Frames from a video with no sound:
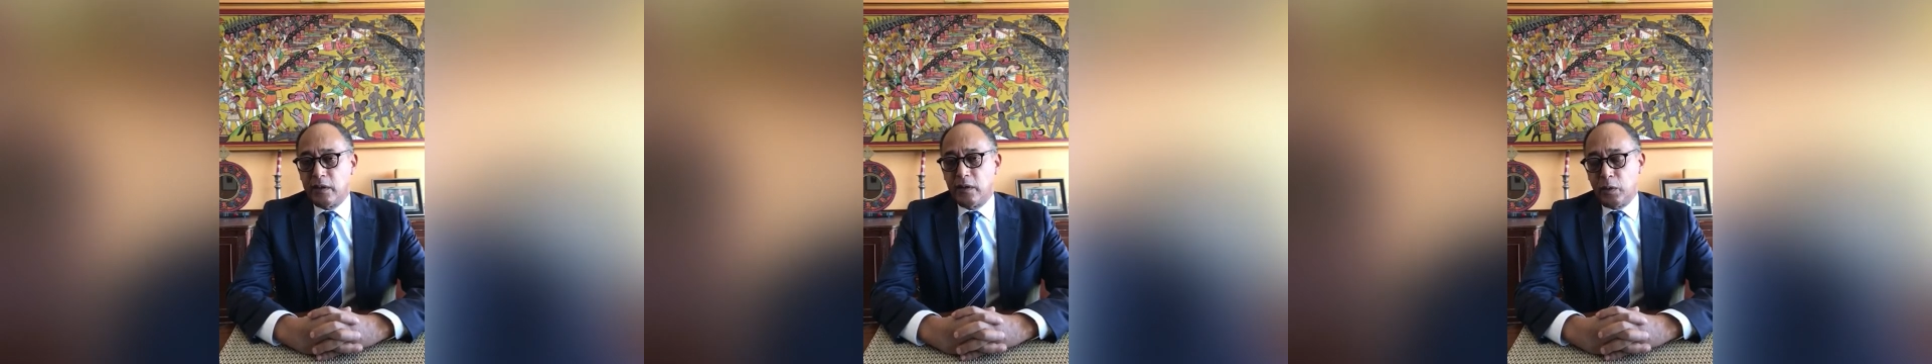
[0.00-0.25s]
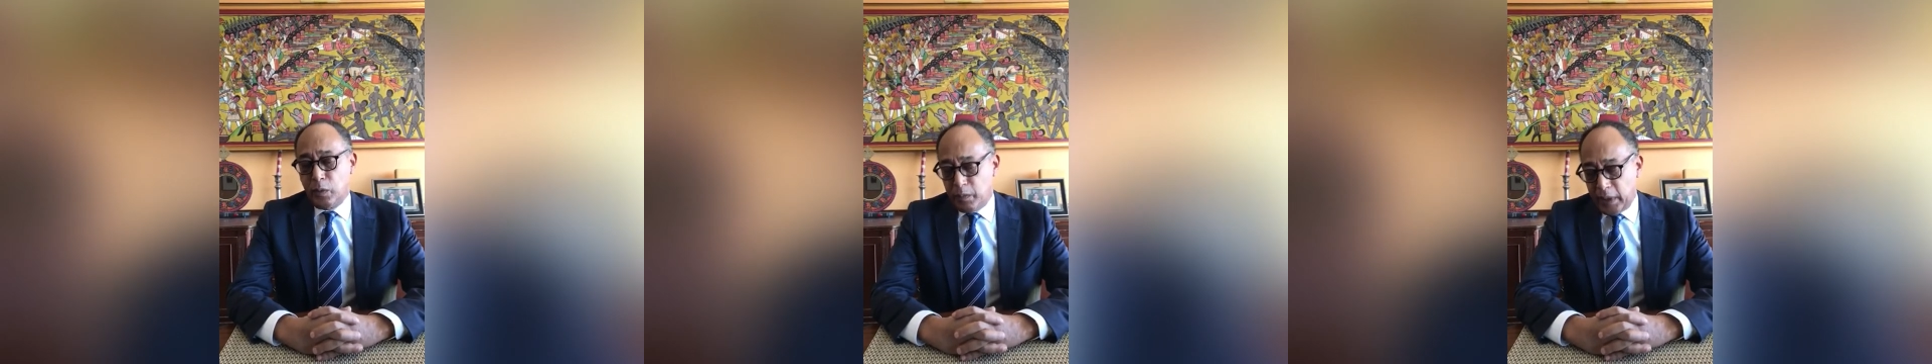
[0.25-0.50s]

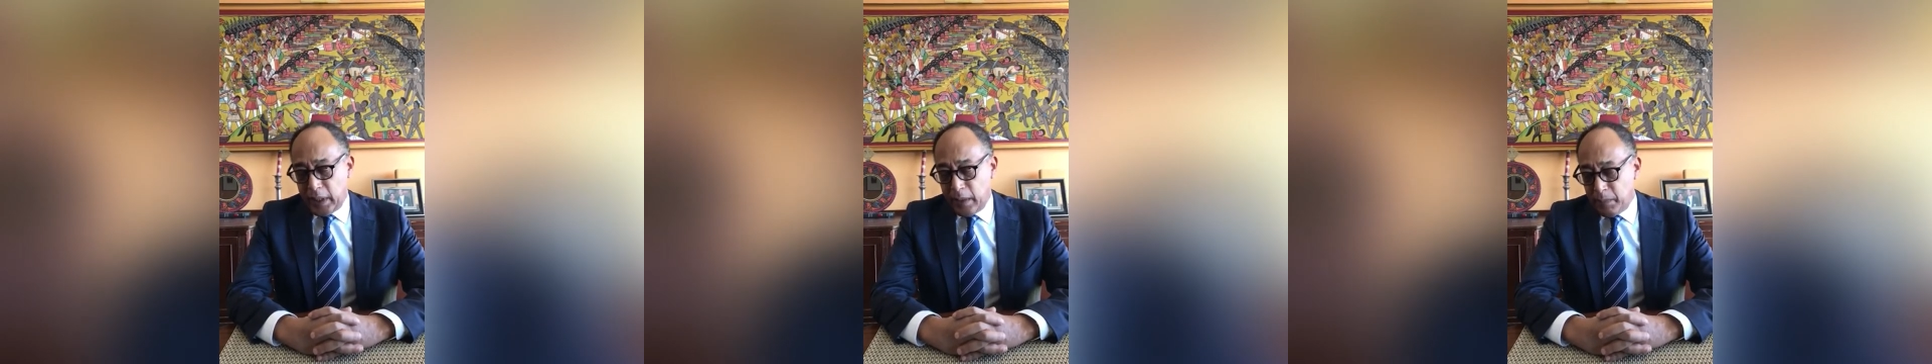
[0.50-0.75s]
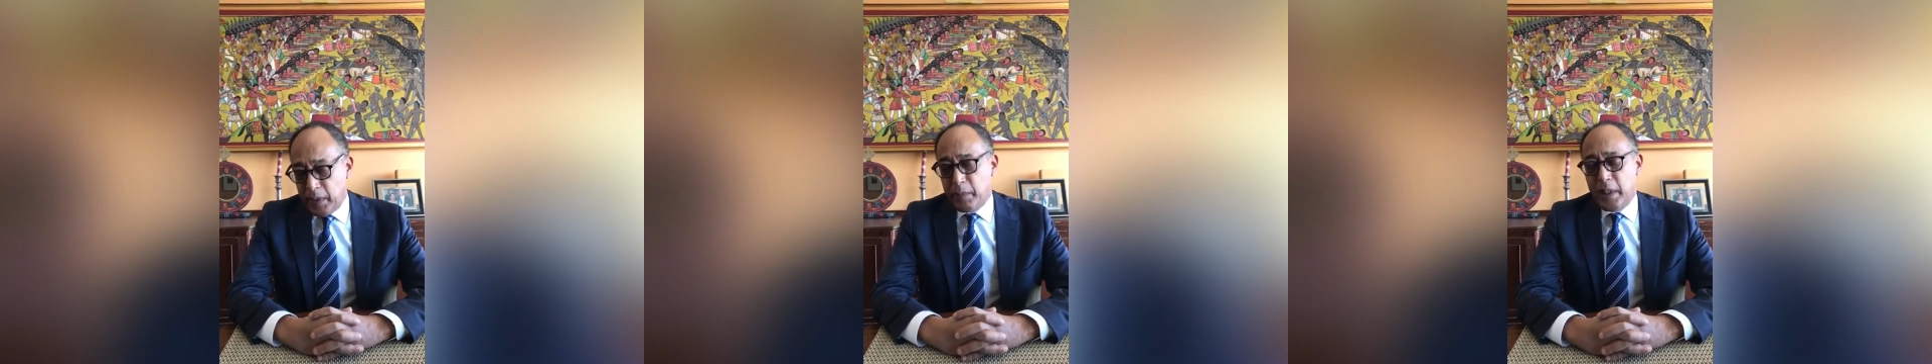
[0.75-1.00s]
to become
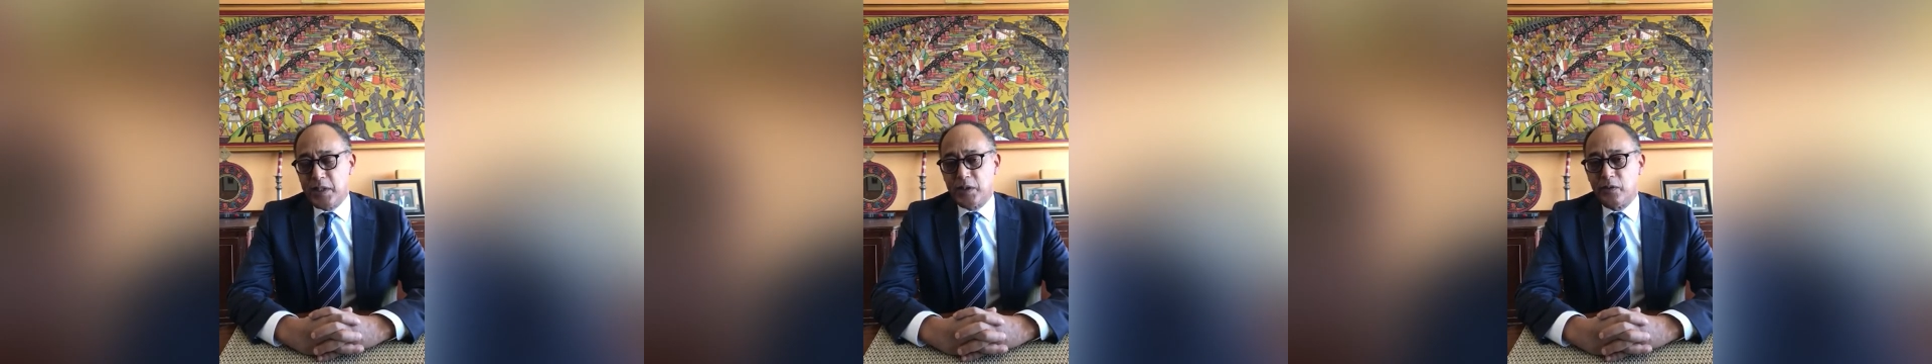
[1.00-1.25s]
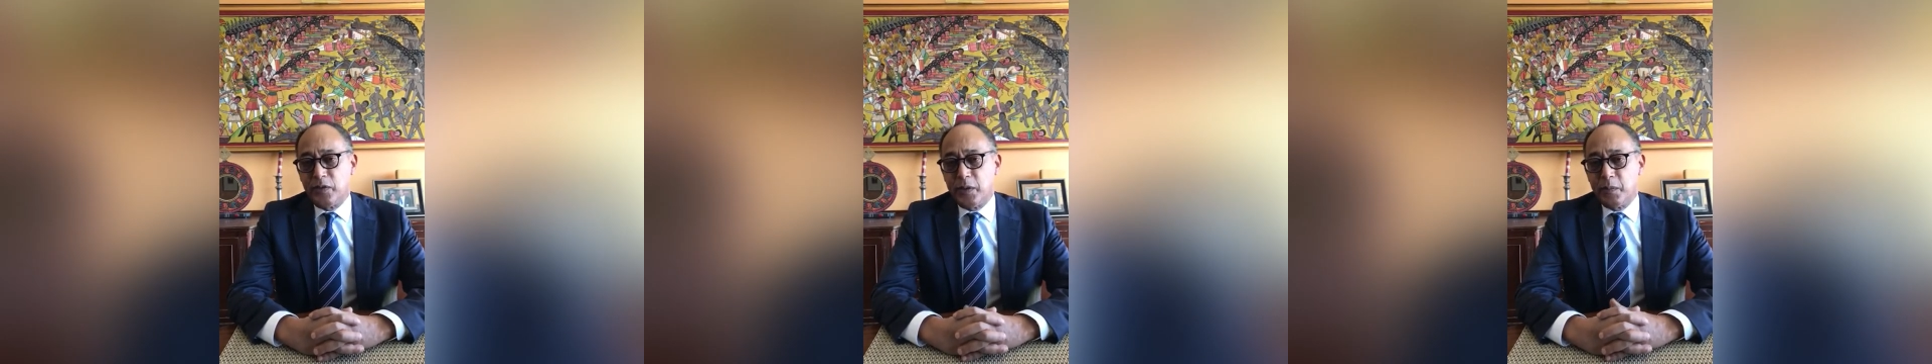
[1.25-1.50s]
the best
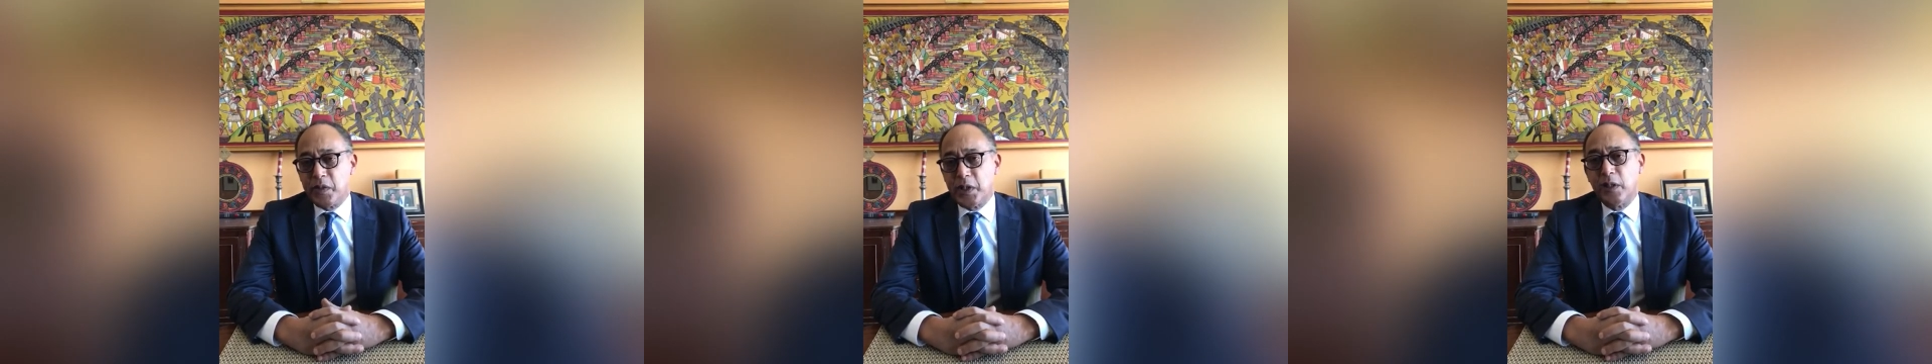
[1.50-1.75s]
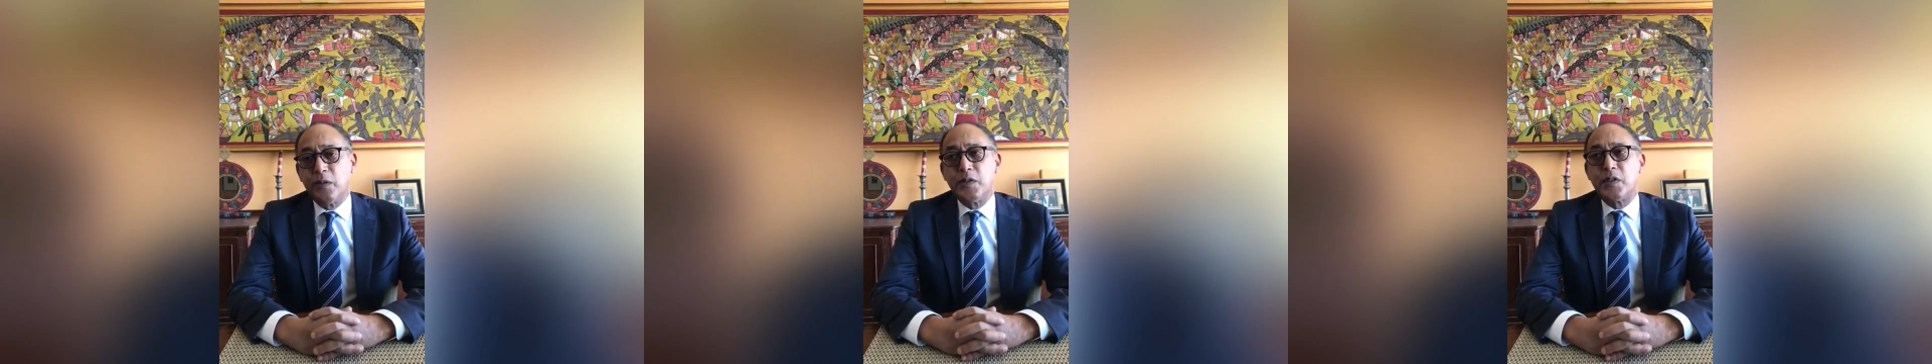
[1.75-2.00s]
of
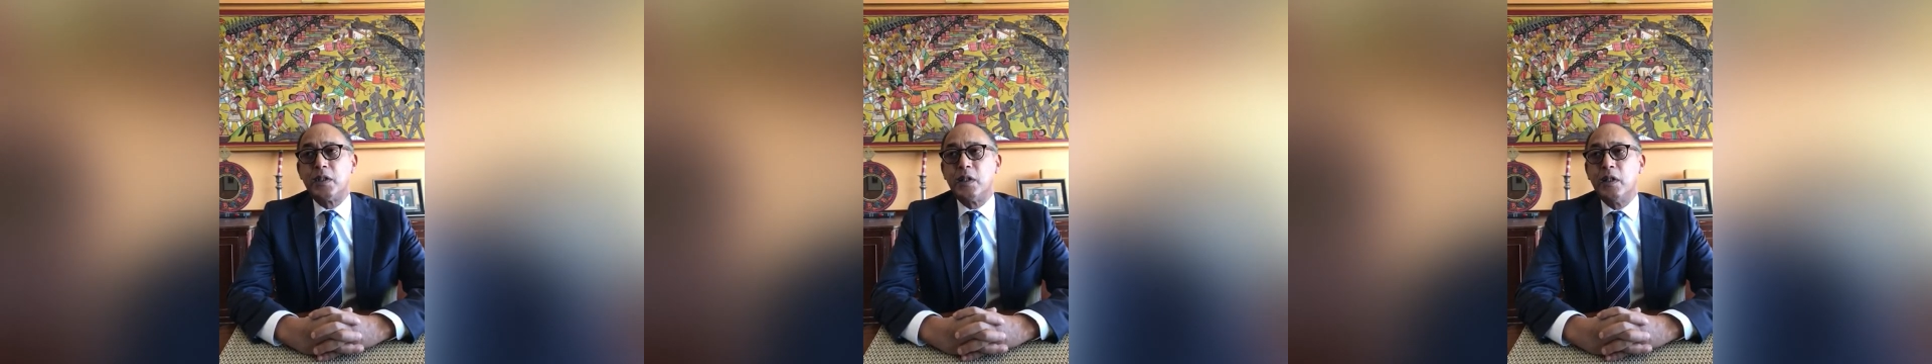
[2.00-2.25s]
themselves,